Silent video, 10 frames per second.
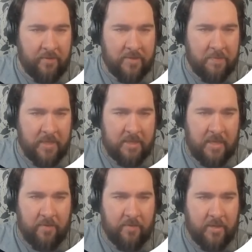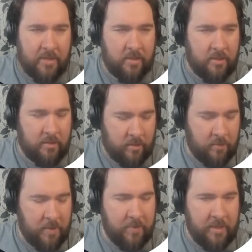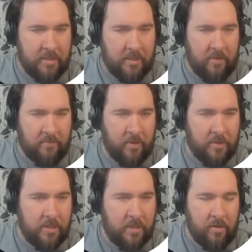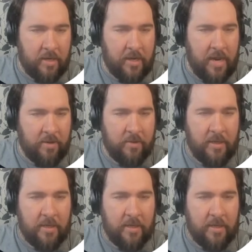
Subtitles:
If something's at risk, do people need to start focusing on it now?